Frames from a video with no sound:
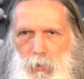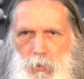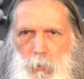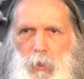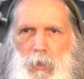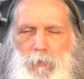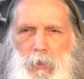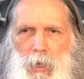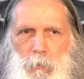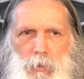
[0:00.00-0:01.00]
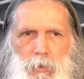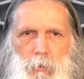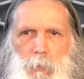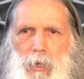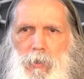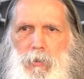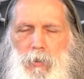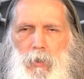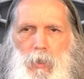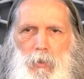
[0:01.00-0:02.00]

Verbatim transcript: to some kind of damage in the past.